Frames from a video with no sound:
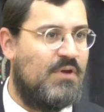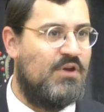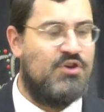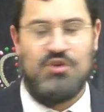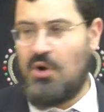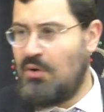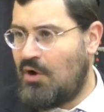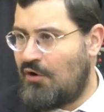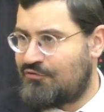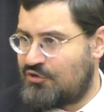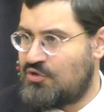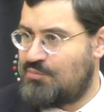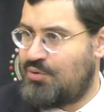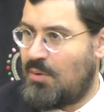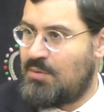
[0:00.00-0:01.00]
You know what
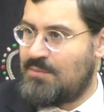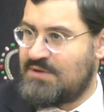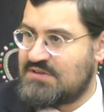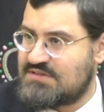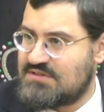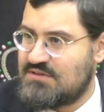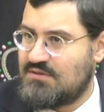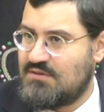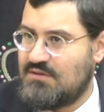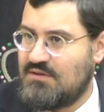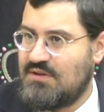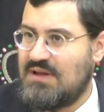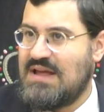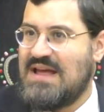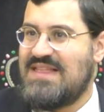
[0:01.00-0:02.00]
often the problem is?
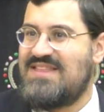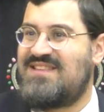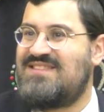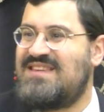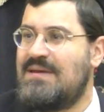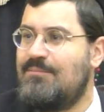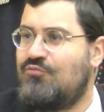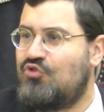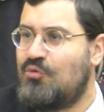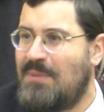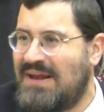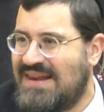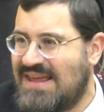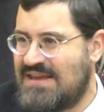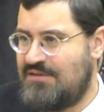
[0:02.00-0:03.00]
The timtum
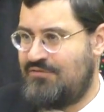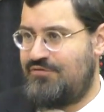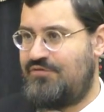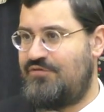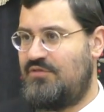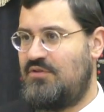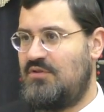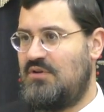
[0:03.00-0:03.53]
halev.